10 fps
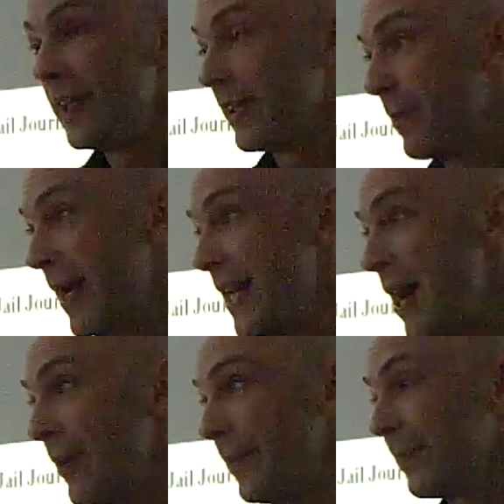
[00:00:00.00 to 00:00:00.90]
They paid
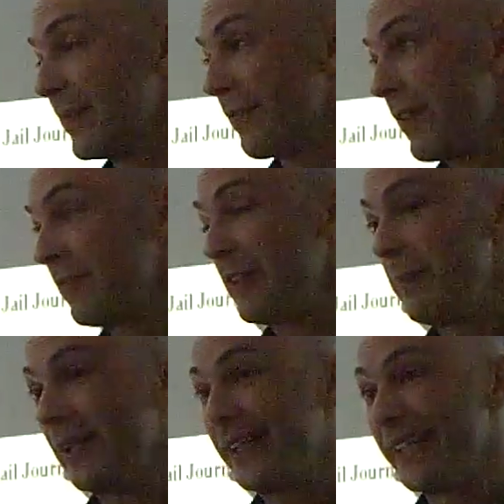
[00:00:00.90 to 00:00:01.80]
out $50
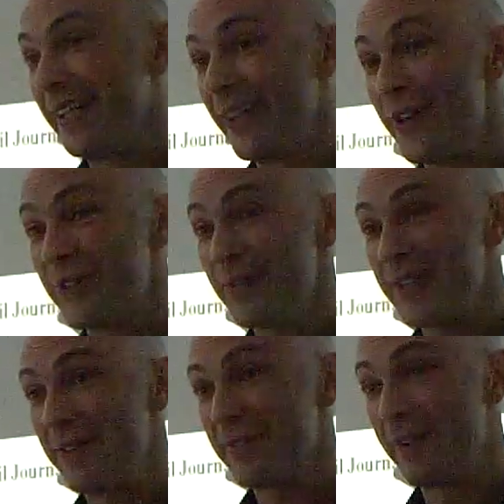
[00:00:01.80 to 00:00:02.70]
million in lawsuits
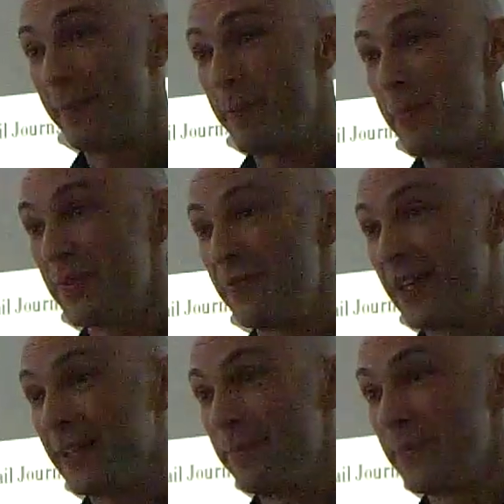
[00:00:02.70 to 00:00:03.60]
now to family members of
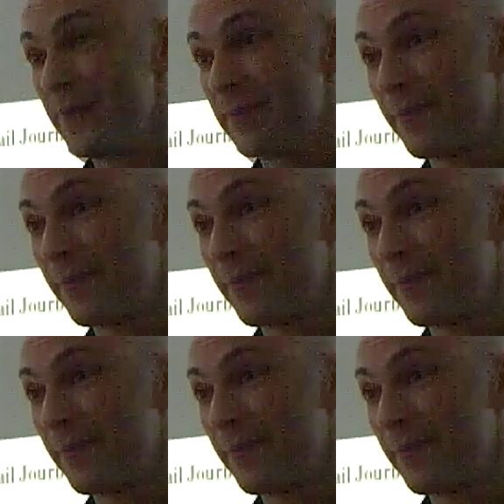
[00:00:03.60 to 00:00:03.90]
victims.